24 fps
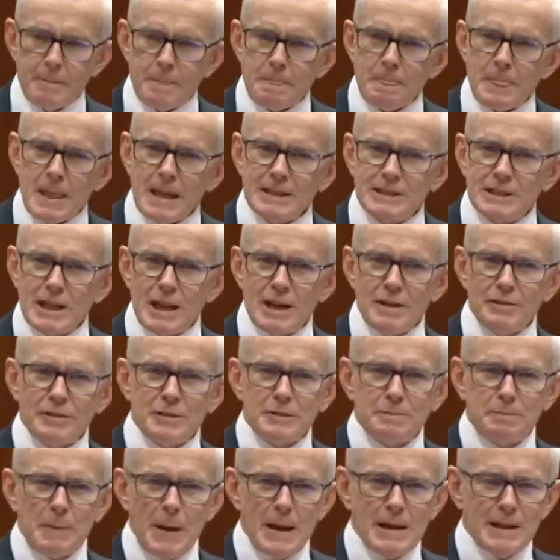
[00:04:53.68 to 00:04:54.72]
Instead of
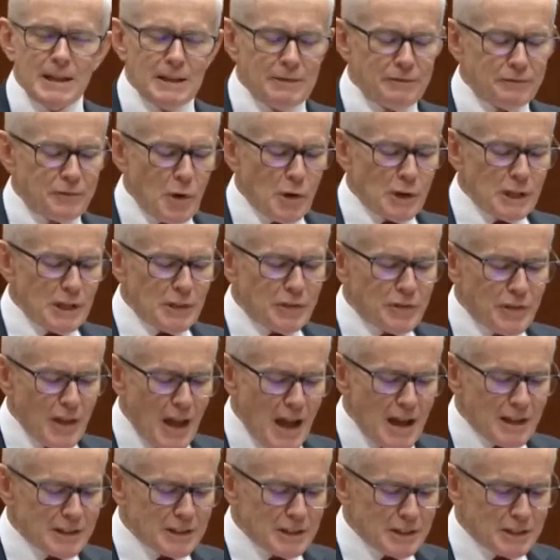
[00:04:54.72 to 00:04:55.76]
spending
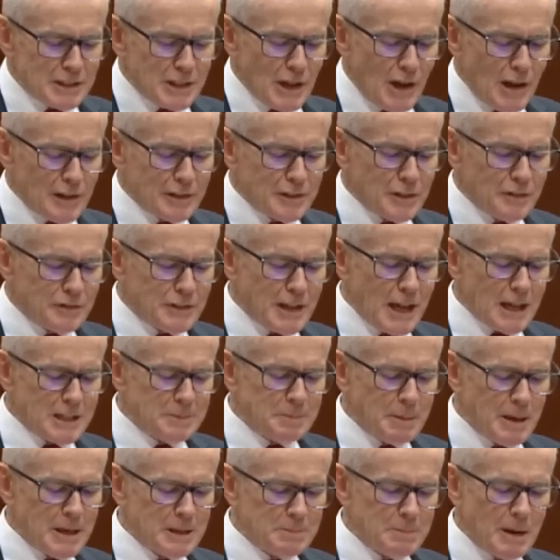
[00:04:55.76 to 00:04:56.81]
$40,000 of
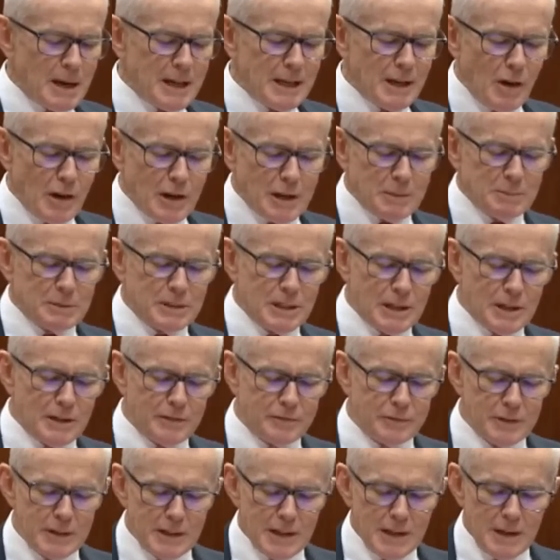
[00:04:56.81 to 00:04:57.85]
taxpayers' money on himself,
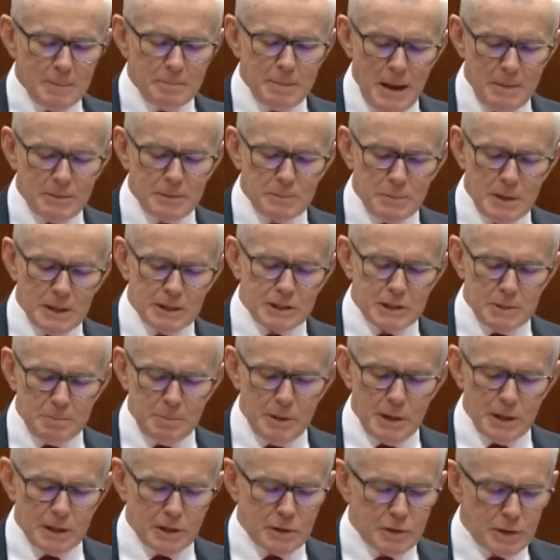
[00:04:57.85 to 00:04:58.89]
perhaps Minister
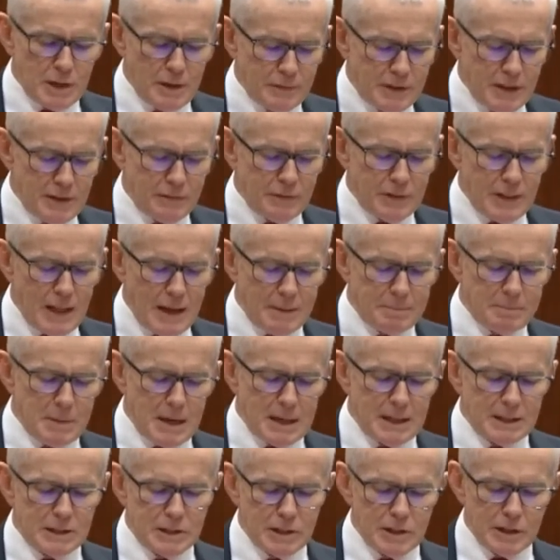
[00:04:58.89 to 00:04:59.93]
Burke could have given that money to the